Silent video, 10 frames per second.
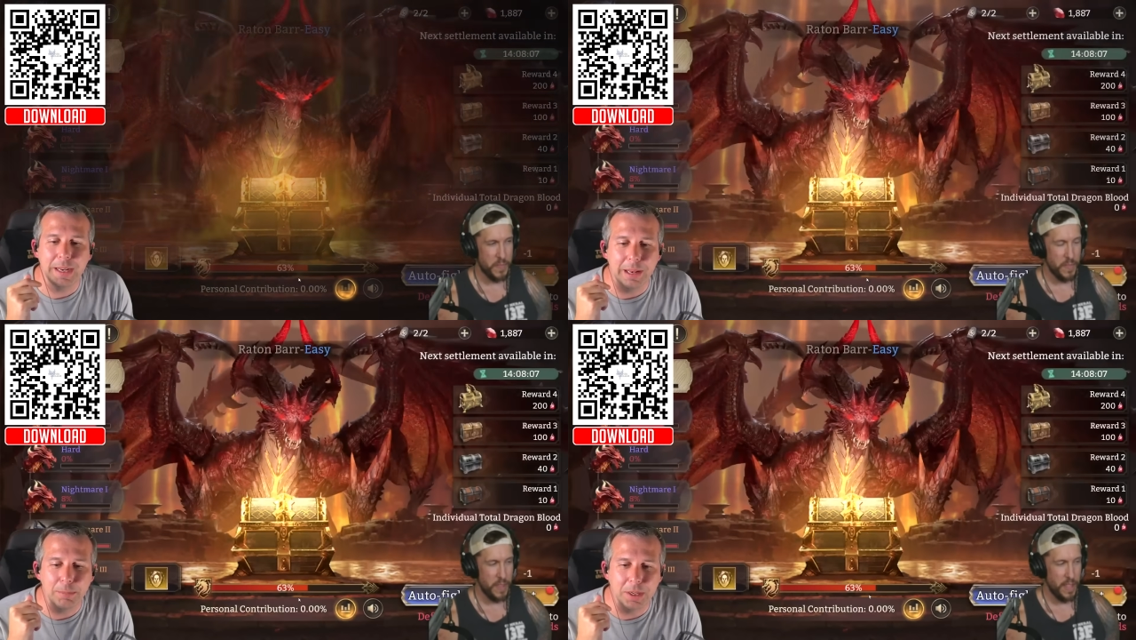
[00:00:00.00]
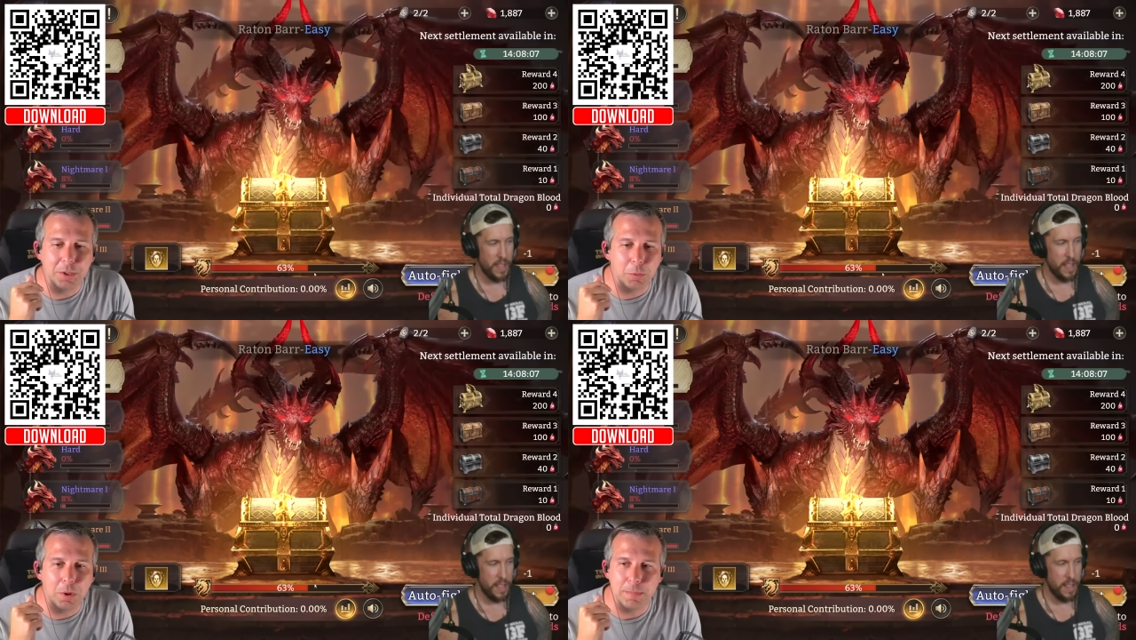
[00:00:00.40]
Speaker 1: video that I'm going to
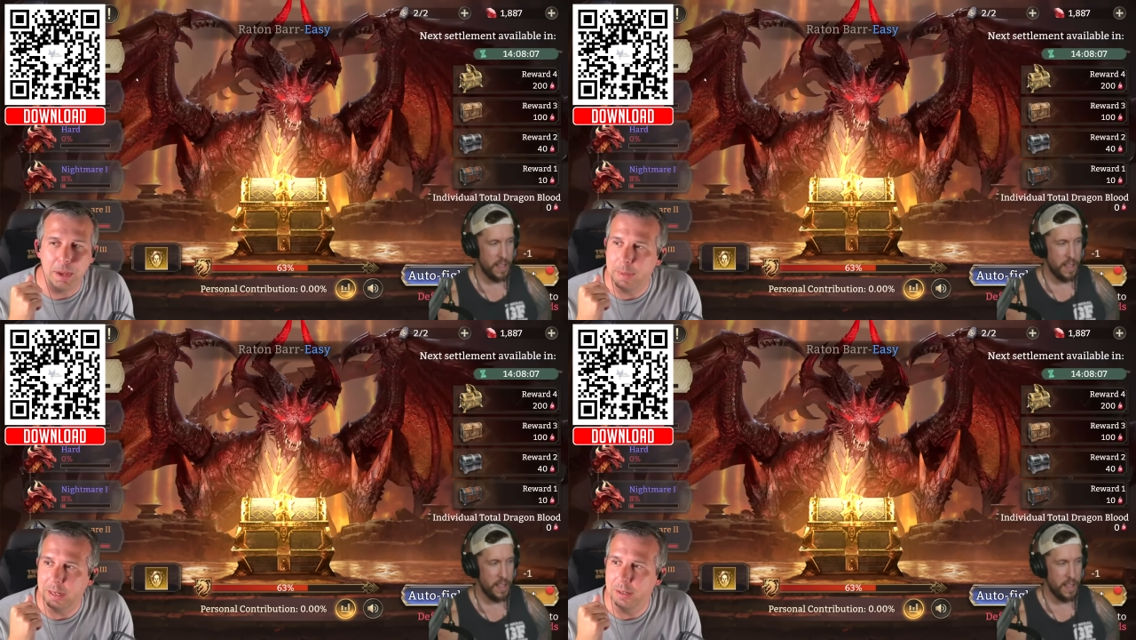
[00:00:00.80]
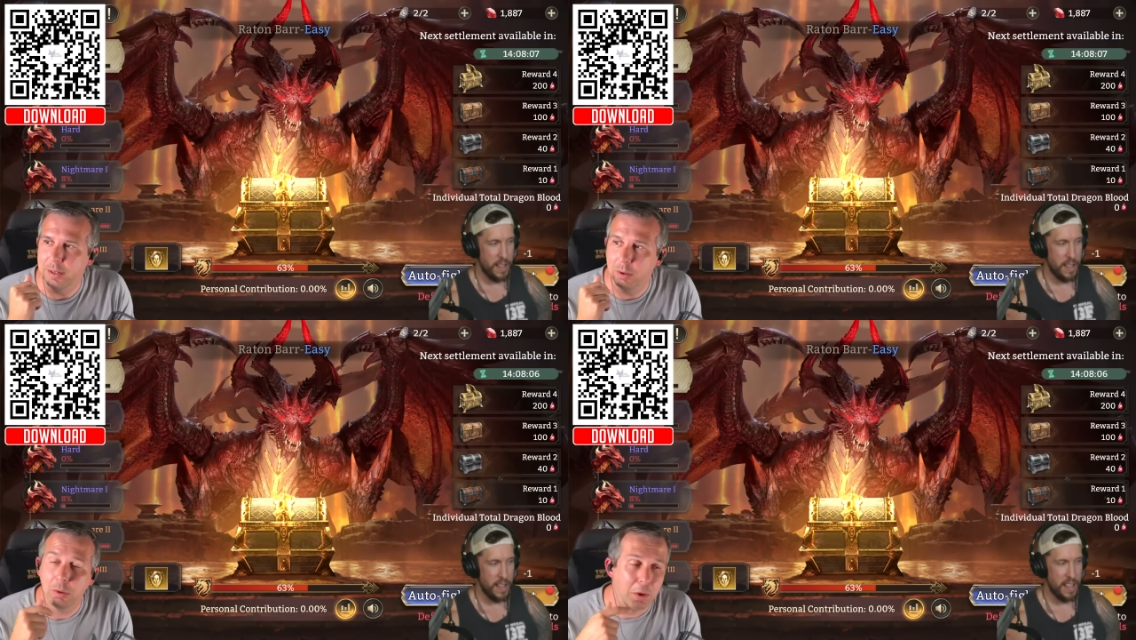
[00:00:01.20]
do on my main,
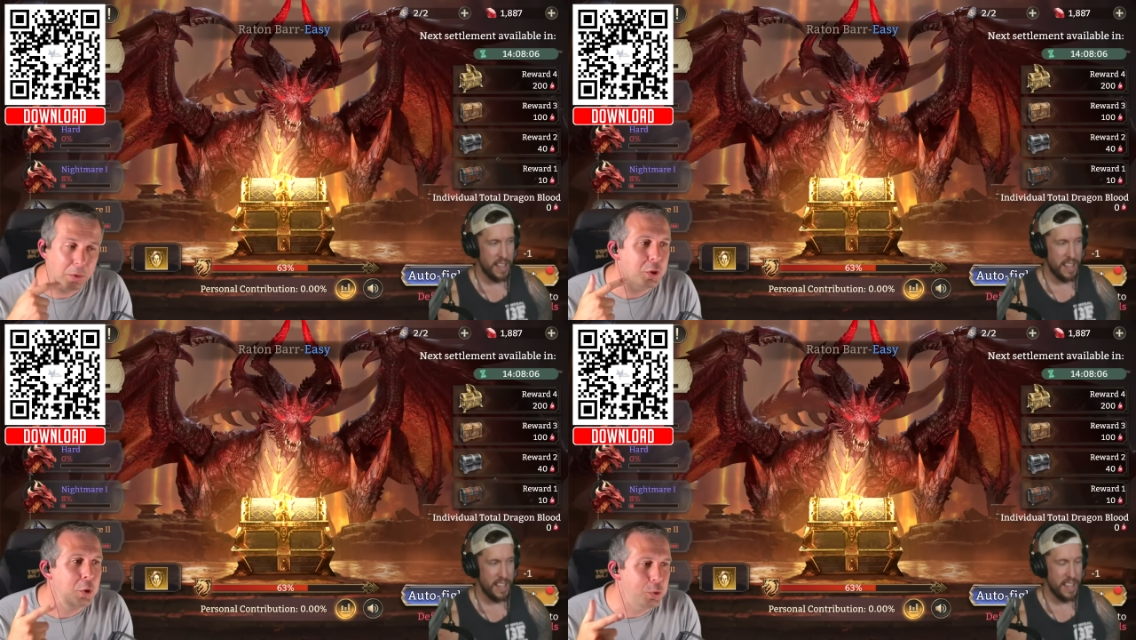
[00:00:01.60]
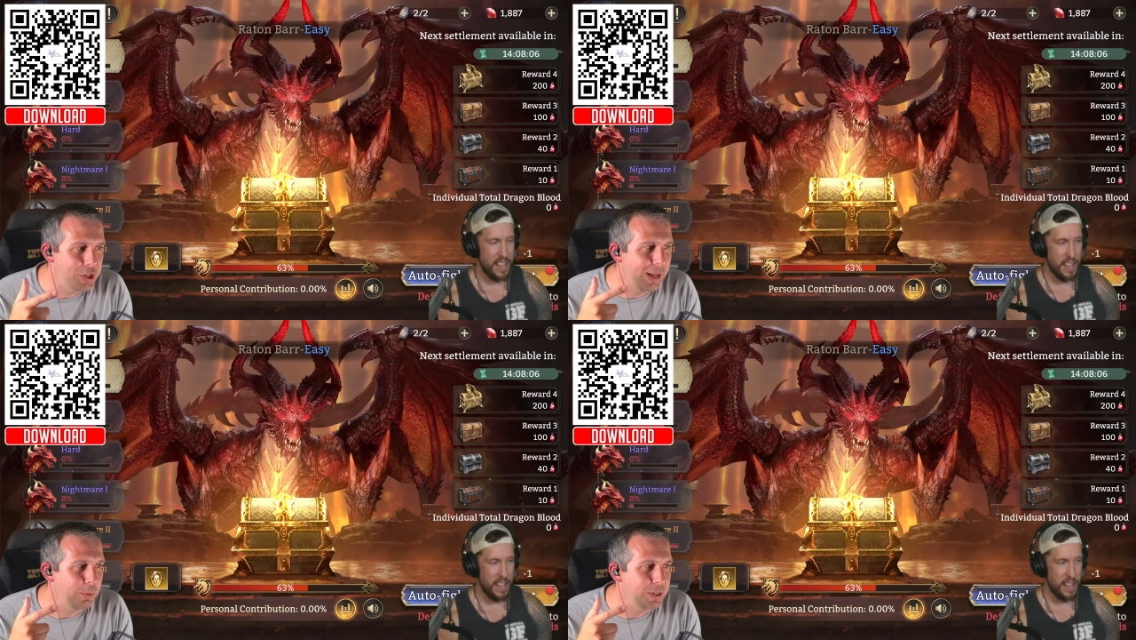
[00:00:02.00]
or on the new
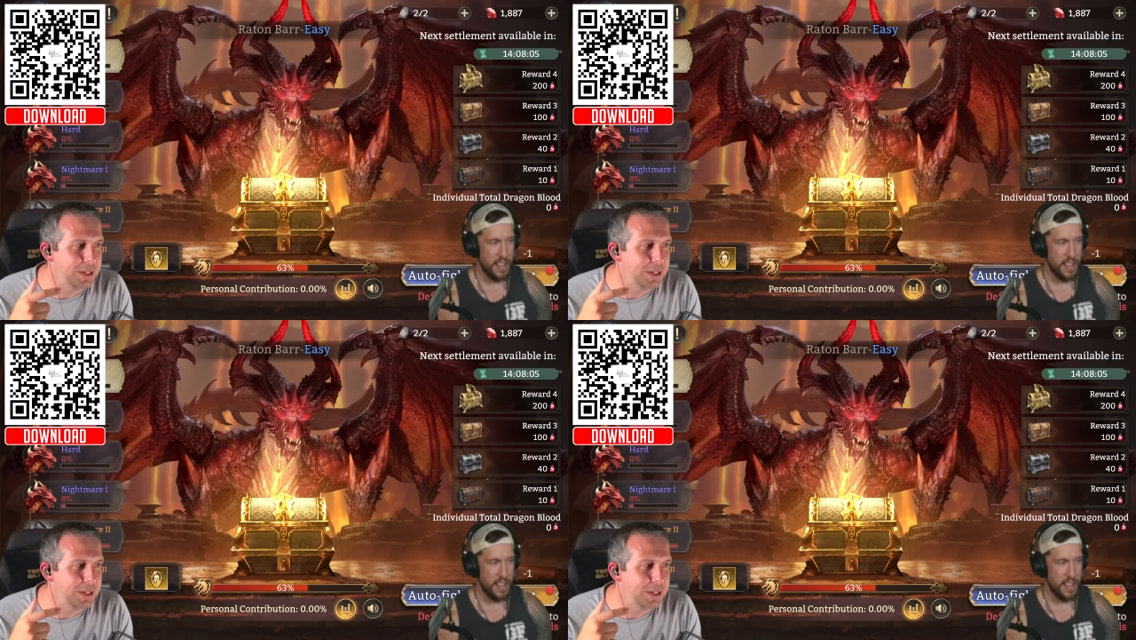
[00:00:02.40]
channel,